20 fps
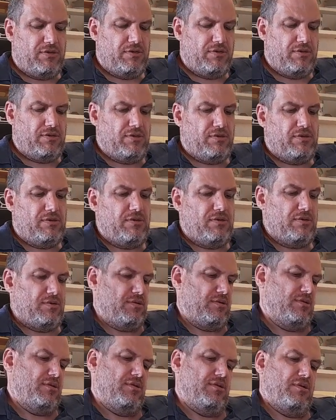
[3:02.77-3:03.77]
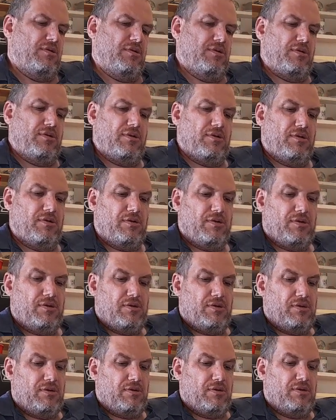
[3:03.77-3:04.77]

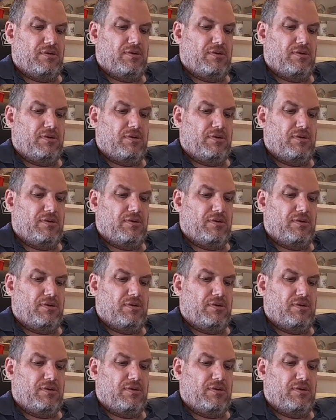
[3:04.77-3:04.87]
Nothing is said.